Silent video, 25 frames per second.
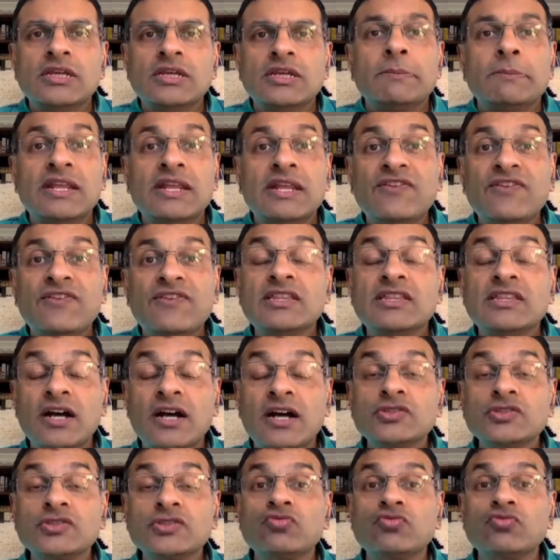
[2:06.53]
but if it
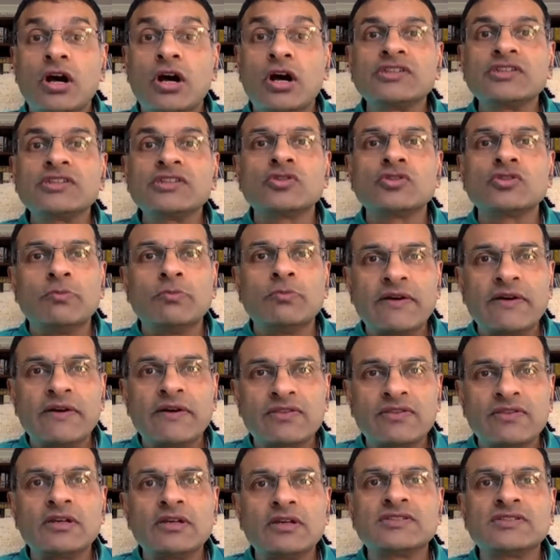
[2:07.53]
does rise to above
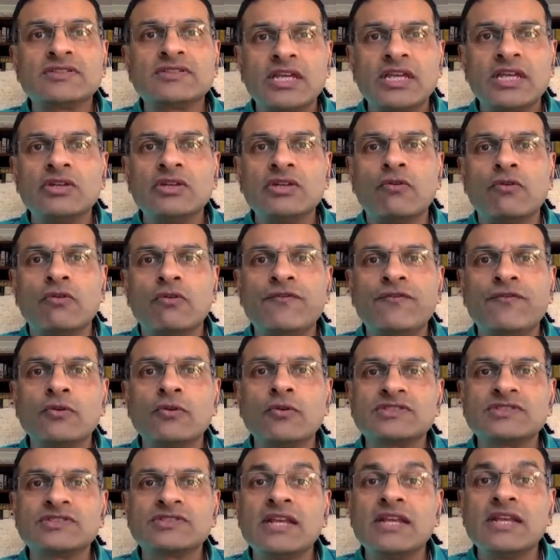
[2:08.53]
13 or
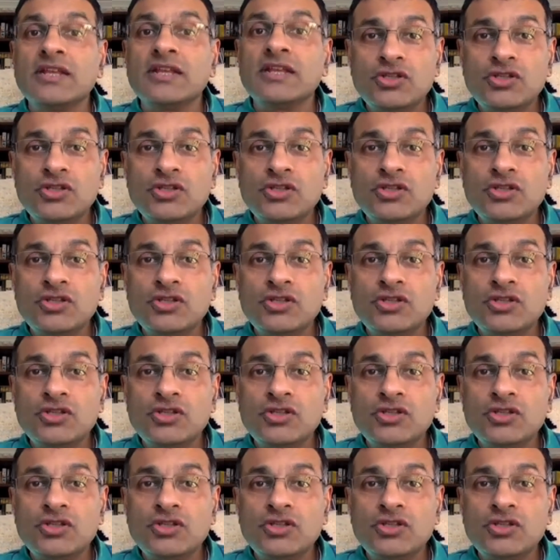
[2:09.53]
14,